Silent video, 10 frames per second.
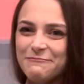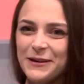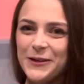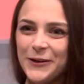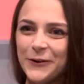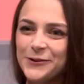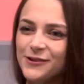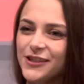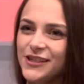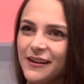you know,
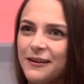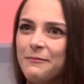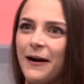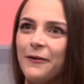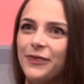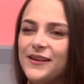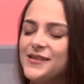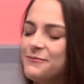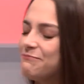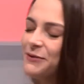to share about this
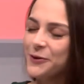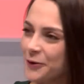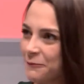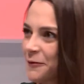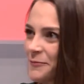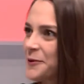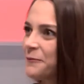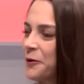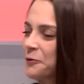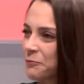beautiful
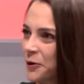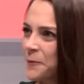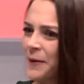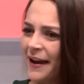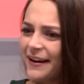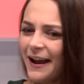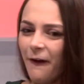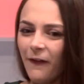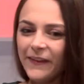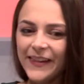group.
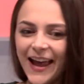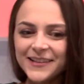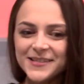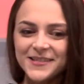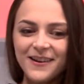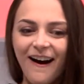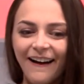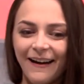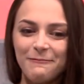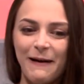Now let's
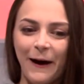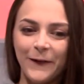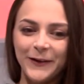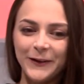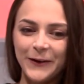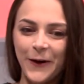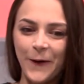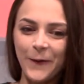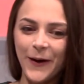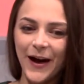talk about, you
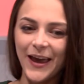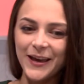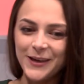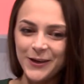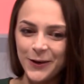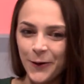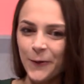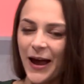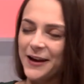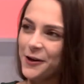know,
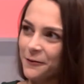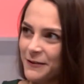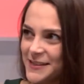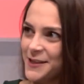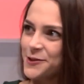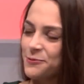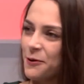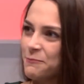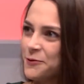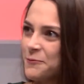you and your visits to
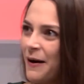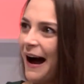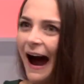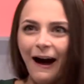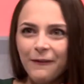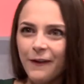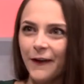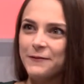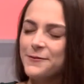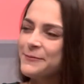Aruba. How
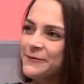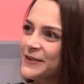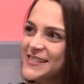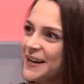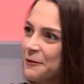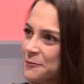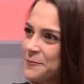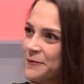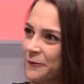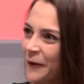long have you been visiting
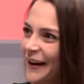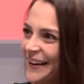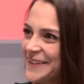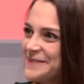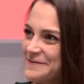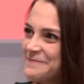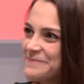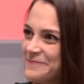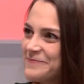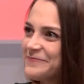Aruba for?
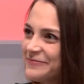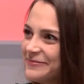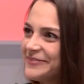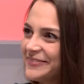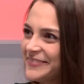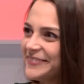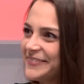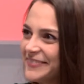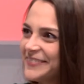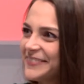I think this
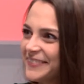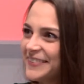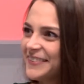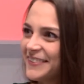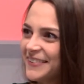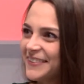is our 16th